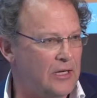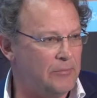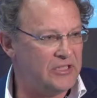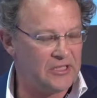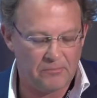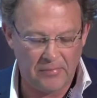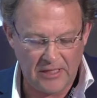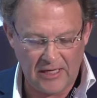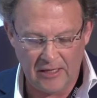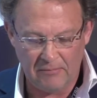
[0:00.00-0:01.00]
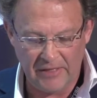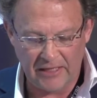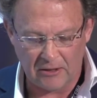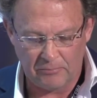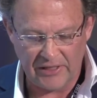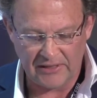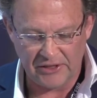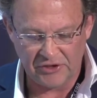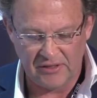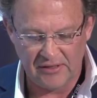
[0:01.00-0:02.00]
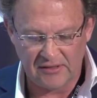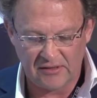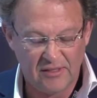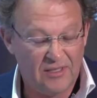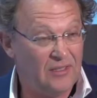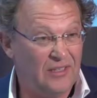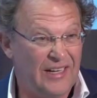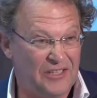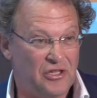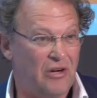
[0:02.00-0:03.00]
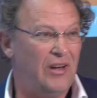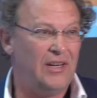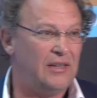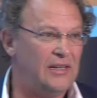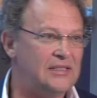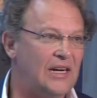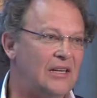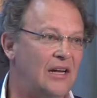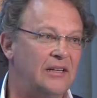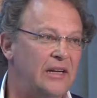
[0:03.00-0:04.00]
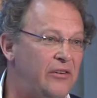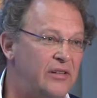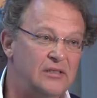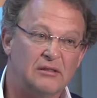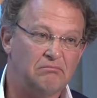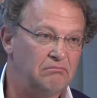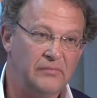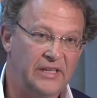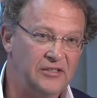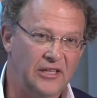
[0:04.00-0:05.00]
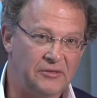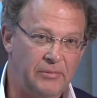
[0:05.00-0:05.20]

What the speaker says: limited medical practitioners, and generally in these outlying areas there's no